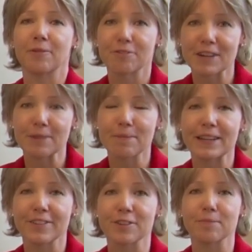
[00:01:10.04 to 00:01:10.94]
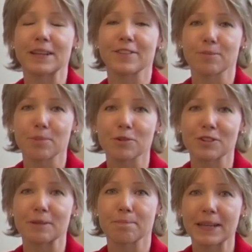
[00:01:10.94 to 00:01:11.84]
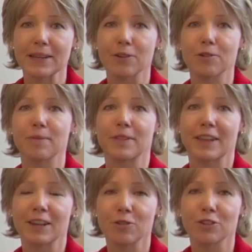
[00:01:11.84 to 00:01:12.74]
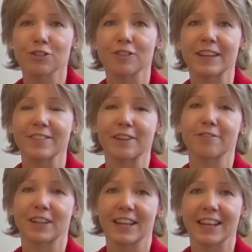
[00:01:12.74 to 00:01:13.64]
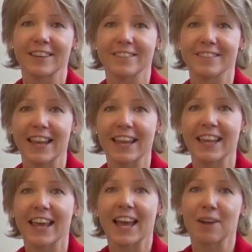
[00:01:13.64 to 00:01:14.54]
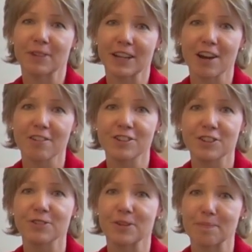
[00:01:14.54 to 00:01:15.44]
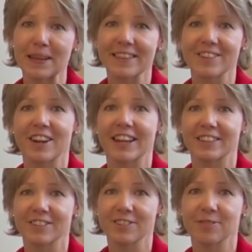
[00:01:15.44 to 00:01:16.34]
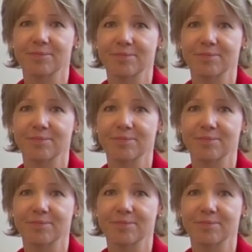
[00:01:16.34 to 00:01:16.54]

We're really pleased to be supporting B Corp and their launch for East Africa here today, and we encourage you to be the change.